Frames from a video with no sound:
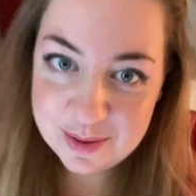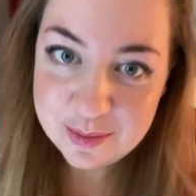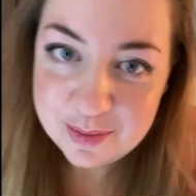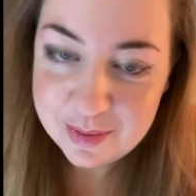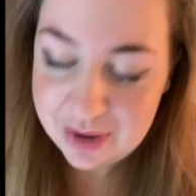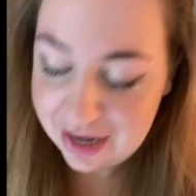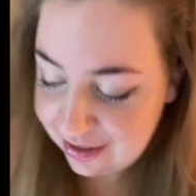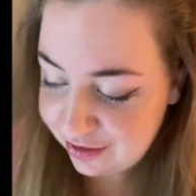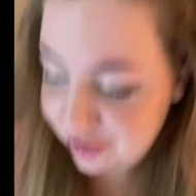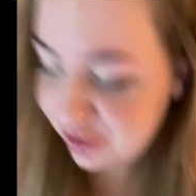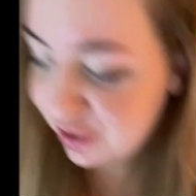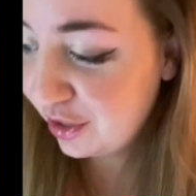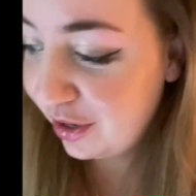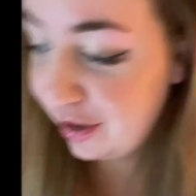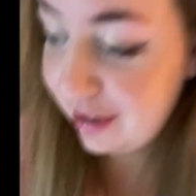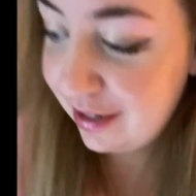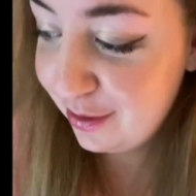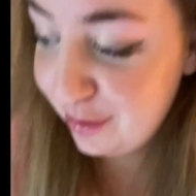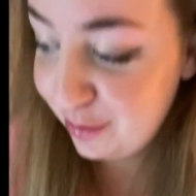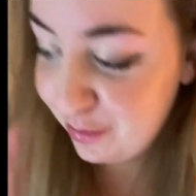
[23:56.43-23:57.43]
I just
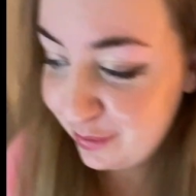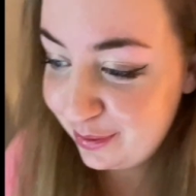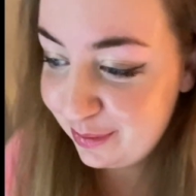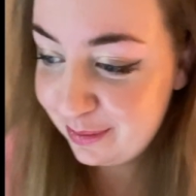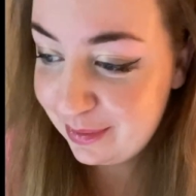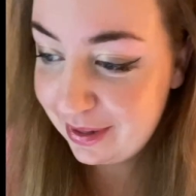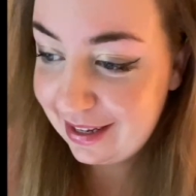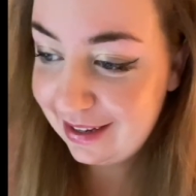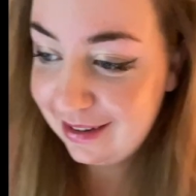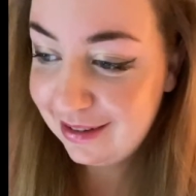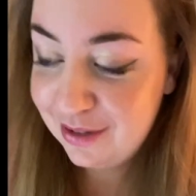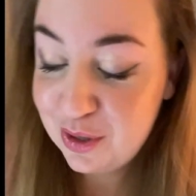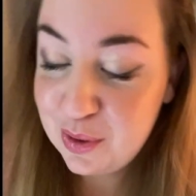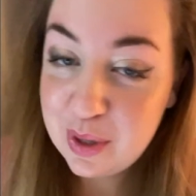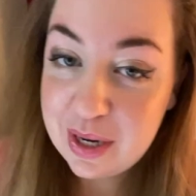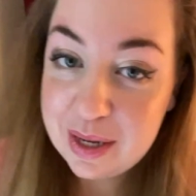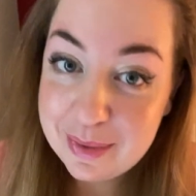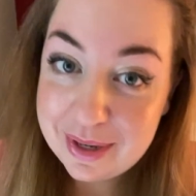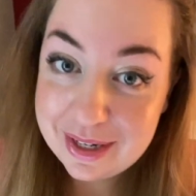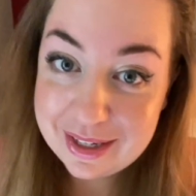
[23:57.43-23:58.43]
got in the room like
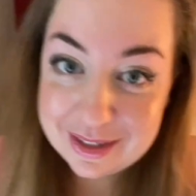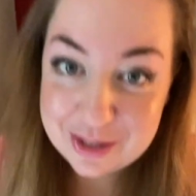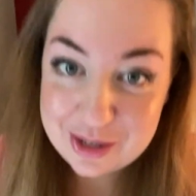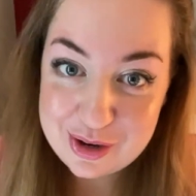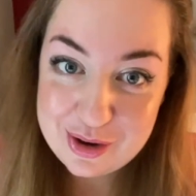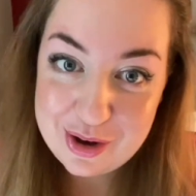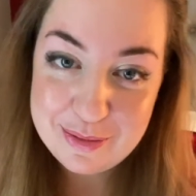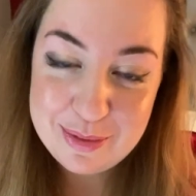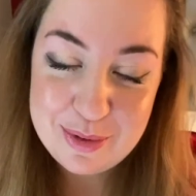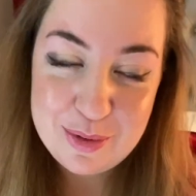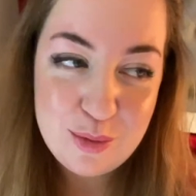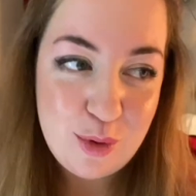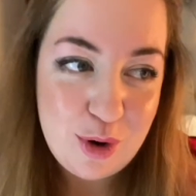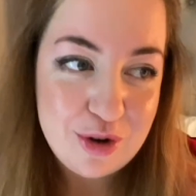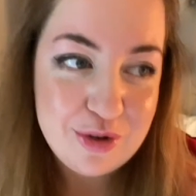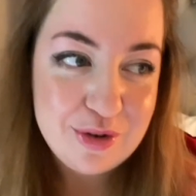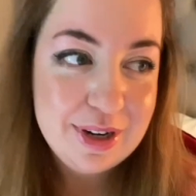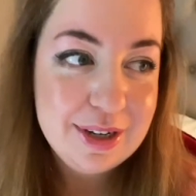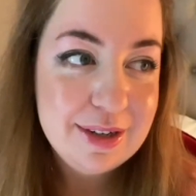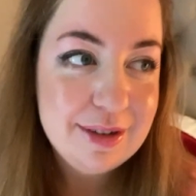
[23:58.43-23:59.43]
20 minutes ago. I've been
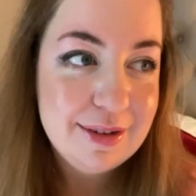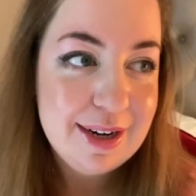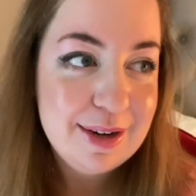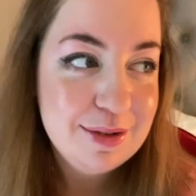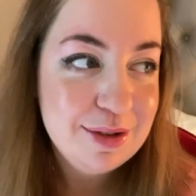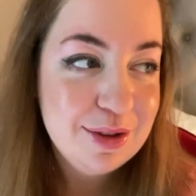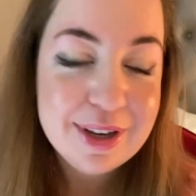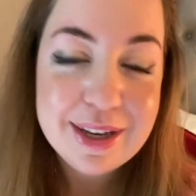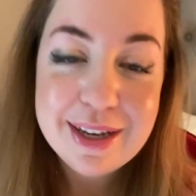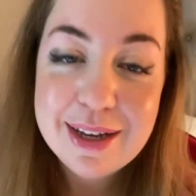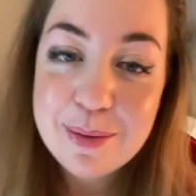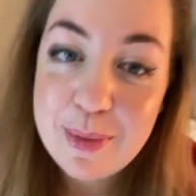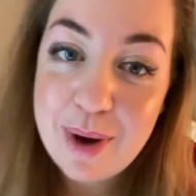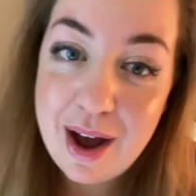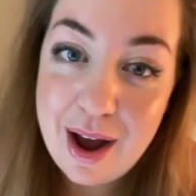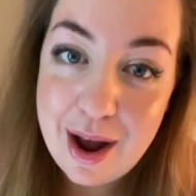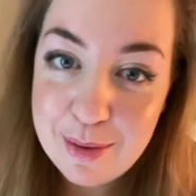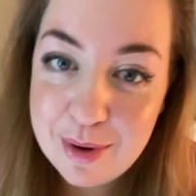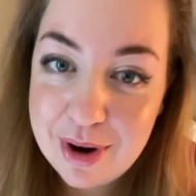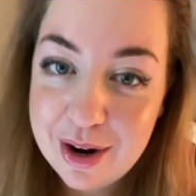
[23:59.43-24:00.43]
wandering around looking at
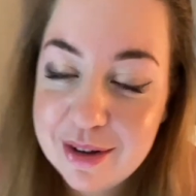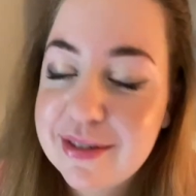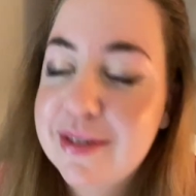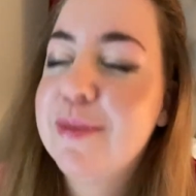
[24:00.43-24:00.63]
my eyebrows.